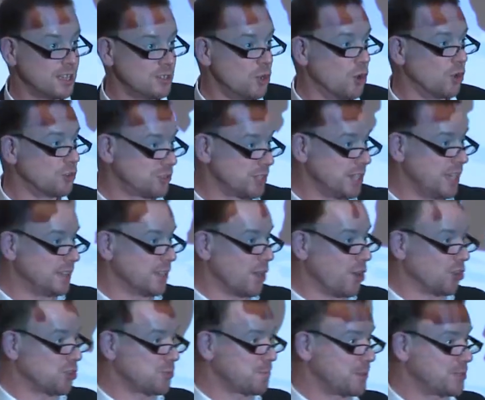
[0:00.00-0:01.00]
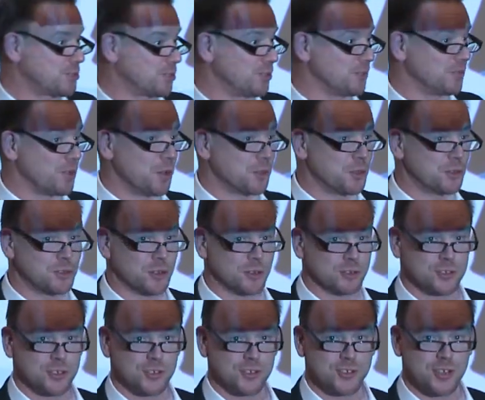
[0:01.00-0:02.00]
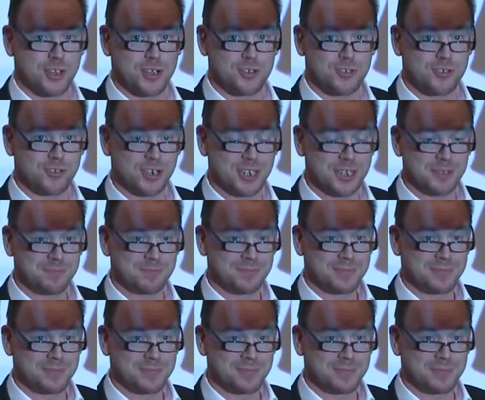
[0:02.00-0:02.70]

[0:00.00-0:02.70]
not in the hospital or the doctor's surgery.